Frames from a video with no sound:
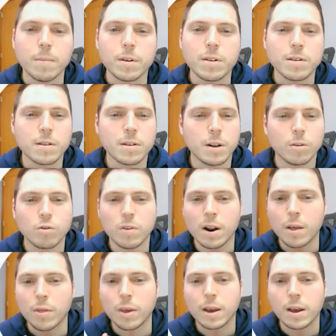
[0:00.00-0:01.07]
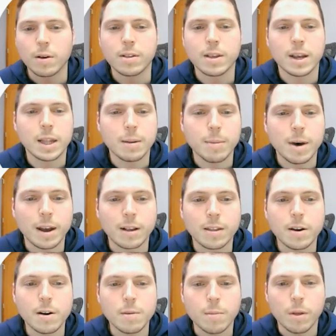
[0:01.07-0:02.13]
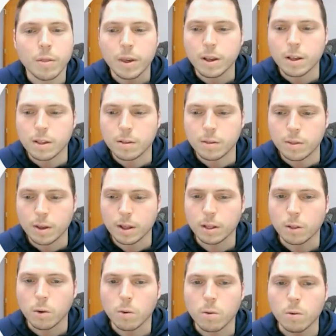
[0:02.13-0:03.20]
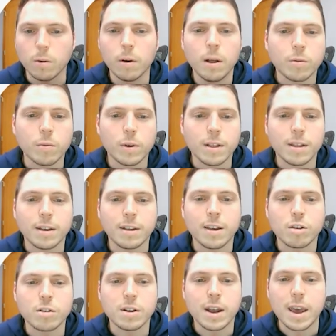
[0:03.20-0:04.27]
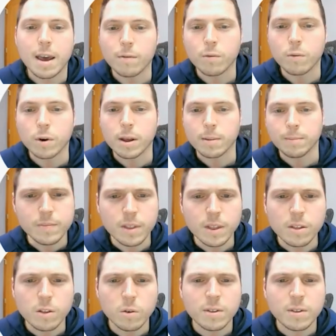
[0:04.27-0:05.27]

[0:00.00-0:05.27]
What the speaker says: But just, try to think outside the box there, but think local. That's one suggestion I have for you. So